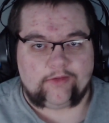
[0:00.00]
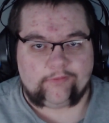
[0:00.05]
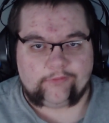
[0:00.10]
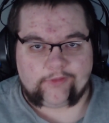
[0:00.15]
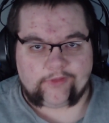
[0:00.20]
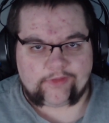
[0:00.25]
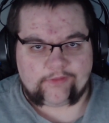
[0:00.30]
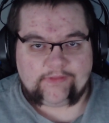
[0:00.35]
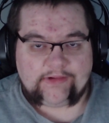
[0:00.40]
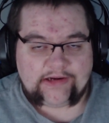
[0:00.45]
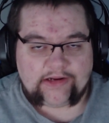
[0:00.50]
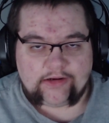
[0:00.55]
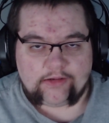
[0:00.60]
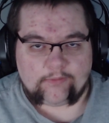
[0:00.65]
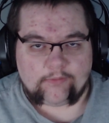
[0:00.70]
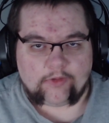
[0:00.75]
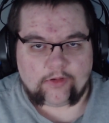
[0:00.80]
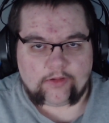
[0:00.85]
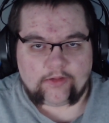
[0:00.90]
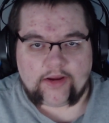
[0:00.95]
I don't want the money
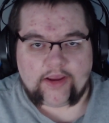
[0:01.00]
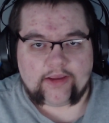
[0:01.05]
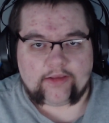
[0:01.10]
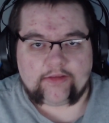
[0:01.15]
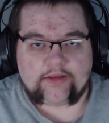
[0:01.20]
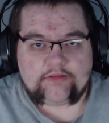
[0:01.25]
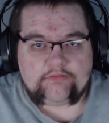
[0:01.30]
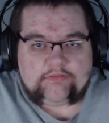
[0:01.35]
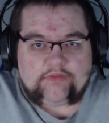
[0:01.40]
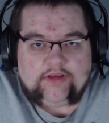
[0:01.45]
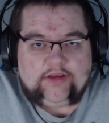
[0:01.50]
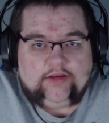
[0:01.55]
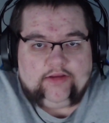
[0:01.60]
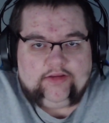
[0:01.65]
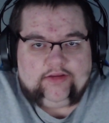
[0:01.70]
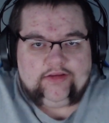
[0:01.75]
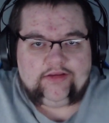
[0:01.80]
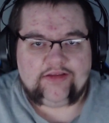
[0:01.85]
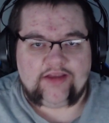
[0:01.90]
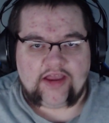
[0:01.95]
anymore. I
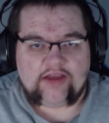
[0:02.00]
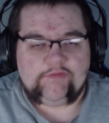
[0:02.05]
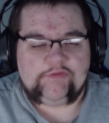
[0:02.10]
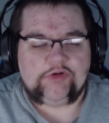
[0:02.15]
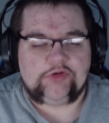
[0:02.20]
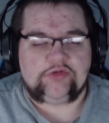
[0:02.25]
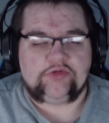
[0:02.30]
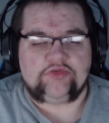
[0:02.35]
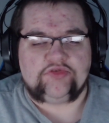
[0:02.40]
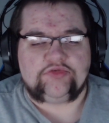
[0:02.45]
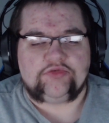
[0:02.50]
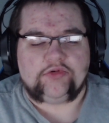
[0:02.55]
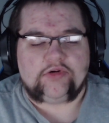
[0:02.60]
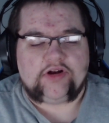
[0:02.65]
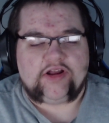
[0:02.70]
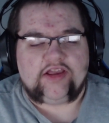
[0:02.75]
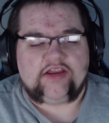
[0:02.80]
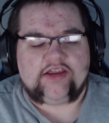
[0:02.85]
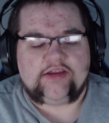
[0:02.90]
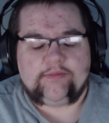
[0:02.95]
have no use
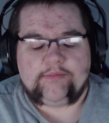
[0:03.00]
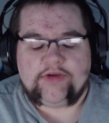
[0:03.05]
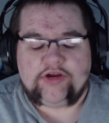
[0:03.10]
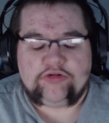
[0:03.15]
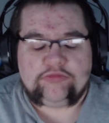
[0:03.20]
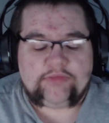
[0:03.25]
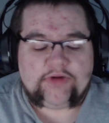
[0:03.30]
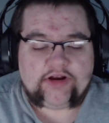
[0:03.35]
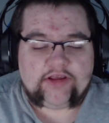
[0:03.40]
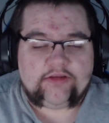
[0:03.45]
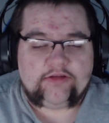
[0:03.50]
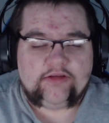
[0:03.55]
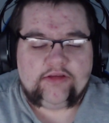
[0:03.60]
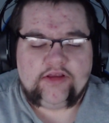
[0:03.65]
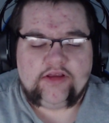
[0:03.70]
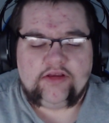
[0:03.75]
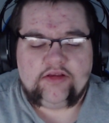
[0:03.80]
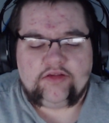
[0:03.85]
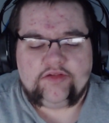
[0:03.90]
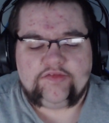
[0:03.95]
for it. I get my own money.
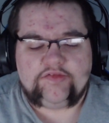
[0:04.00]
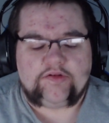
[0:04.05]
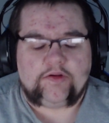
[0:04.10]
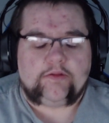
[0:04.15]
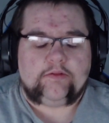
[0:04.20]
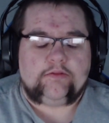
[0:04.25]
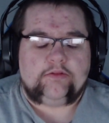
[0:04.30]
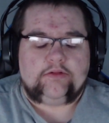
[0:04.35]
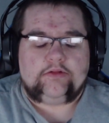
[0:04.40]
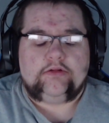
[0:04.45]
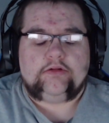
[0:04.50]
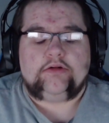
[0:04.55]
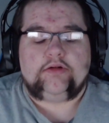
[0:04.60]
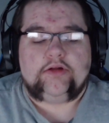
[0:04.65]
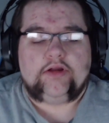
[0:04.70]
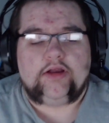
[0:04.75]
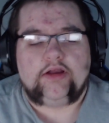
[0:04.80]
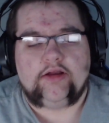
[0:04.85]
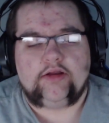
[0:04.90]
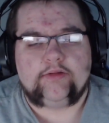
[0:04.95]
So,
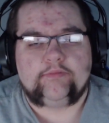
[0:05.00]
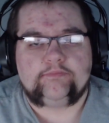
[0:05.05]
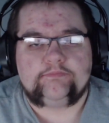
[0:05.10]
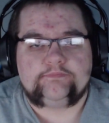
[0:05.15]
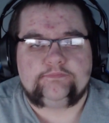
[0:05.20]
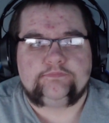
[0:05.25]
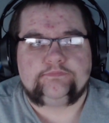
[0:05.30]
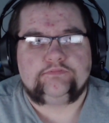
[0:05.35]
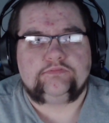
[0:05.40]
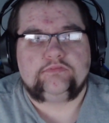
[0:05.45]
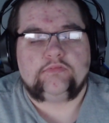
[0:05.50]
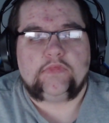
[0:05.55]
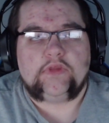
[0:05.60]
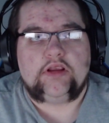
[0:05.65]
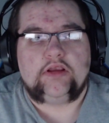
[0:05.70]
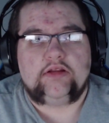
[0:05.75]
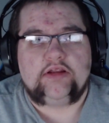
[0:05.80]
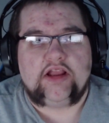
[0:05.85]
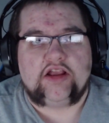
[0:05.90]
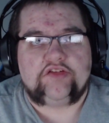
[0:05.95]
um,
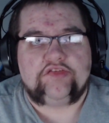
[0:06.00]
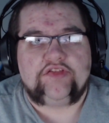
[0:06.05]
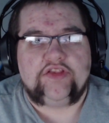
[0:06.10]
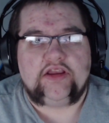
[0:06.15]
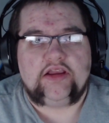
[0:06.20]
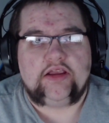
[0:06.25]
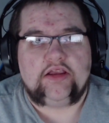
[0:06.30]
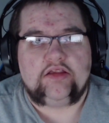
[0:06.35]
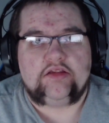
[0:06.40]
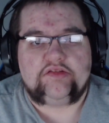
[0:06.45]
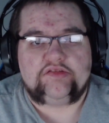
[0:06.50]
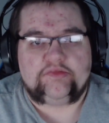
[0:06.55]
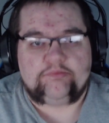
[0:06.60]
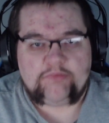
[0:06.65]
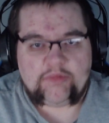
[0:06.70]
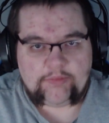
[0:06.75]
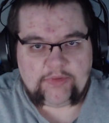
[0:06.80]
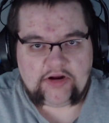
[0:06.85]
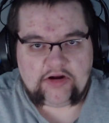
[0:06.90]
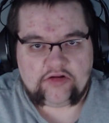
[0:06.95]
next thing
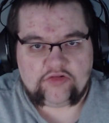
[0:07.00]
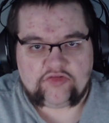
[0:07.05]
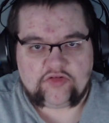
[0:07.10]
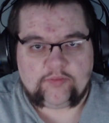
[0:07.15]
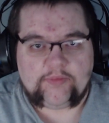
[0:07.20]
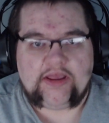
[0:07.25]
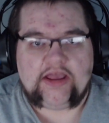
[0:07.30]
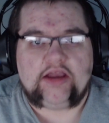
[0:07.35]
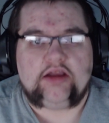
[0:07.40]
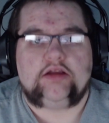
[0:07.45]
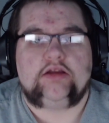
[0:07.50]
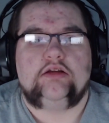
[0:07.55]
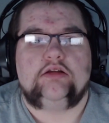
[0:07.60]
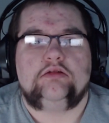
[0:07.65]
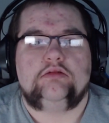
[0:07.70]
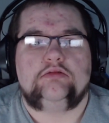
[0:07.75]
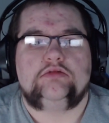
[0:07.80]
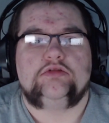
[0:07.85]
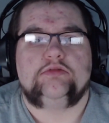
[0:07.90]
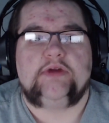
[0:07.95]
is my parents are back
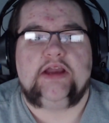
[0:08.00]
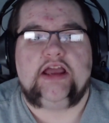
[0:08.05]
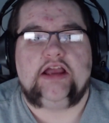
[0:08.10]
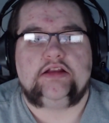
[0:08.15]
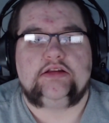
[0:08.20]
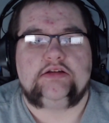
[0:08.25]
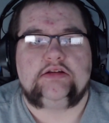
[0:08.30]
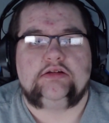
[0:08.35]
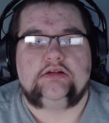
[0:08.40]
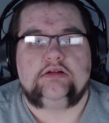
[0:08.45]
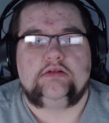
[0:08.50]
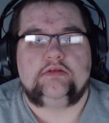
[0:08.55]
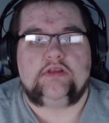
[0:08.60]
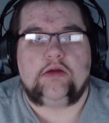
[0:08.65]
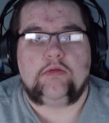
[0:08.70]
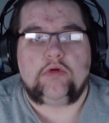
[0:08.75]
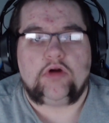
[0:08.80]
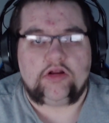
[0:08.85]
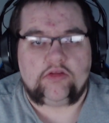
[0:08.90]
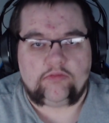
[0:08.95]
to reacting.
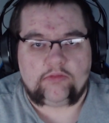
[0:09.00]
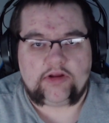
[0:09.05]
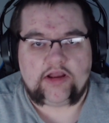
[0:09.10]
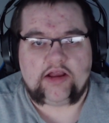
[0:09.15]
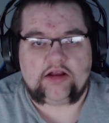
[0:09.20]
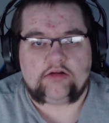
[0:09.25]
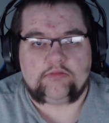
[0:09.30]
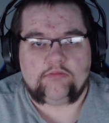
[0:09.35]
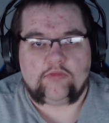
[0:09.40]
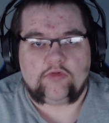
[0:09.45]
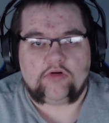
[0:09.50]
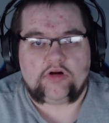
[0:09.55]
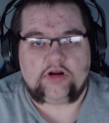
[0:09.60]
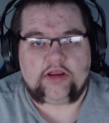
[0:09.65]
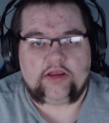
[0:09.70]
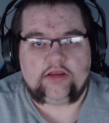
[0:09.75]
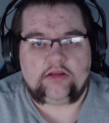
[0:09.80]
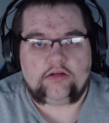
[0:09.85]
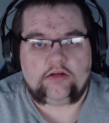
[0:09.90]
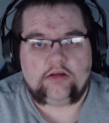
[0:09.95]
They wanted to react more
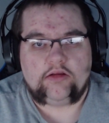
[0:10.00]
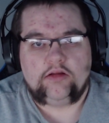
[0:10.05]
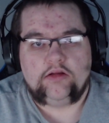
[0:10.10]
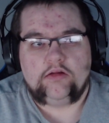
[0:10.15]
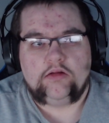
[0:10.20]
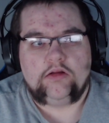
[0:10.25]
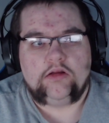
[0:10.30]
again.